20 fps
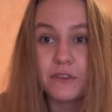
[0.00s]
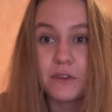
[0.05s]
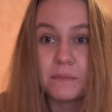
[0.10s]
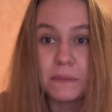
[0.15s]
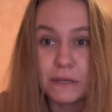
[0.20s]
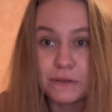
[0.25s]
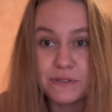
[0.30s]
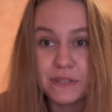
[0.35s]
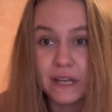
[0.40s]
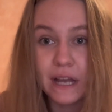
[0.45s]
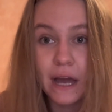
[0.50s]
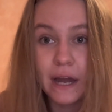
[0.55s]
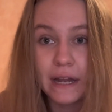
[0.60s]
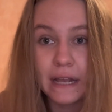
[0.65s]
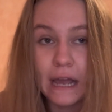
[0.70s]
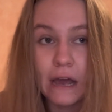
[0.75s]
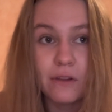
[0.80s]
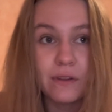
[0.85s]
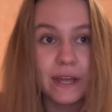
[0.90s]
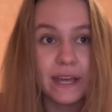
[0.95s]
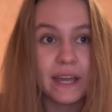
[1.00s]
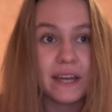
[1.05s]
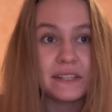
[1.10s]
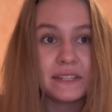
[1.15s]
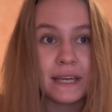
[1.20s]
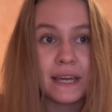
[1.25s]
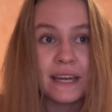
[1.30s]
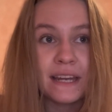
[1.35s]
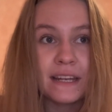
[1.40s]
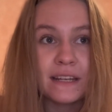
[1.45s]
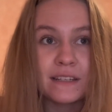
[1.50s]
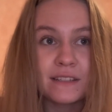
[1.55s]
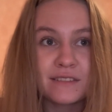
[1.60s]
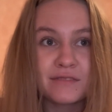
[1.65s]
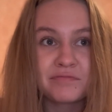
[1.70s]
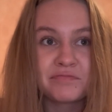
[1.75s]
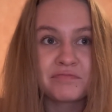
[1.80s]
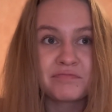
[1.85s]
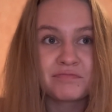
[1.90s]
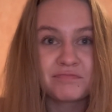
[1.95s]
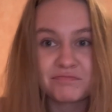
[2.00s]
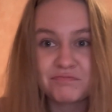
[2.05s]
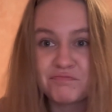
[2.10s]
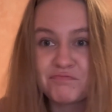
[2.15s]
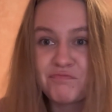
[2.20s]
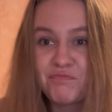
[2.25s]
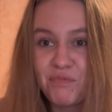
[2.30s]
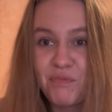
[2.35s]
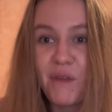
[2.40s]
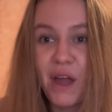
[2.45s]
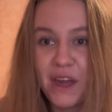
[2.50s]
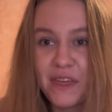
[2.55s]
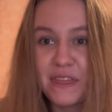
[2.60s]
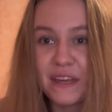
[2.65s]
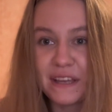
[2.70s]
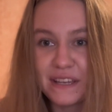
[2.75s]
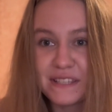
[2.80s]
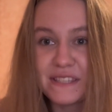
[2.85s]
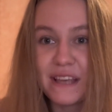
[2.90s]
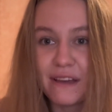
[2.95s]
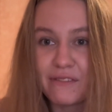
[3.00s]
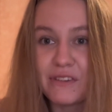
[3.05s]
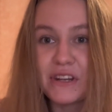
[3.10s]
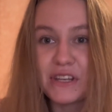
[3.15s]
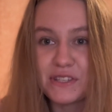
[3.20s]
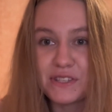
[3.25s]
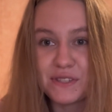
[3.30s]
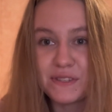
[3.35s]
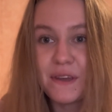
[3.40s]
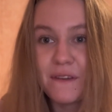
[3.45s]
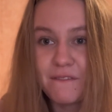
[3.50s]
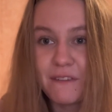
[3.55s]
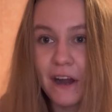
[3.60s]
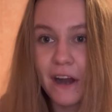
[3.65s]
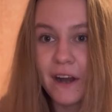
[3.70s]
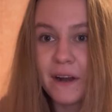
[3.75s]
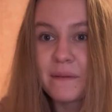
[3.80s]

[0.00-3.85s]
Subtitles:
the music cutting out like I did, I think a 7 is fair.